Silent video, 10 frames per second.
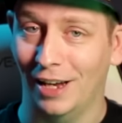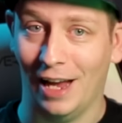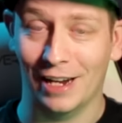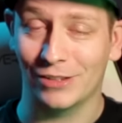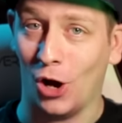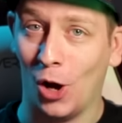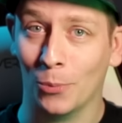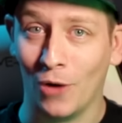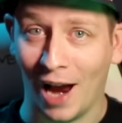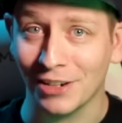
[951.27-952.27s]
And it's all
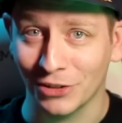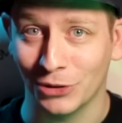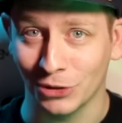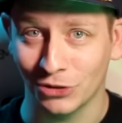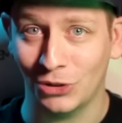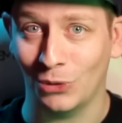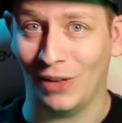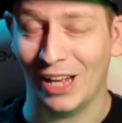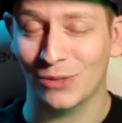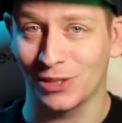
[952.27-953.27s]
practical too.
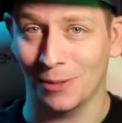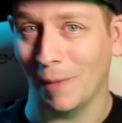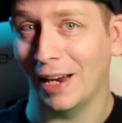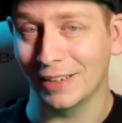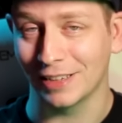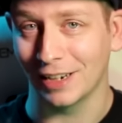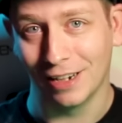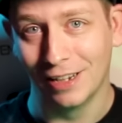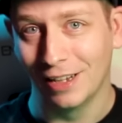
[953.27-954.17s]
That's what's amazing.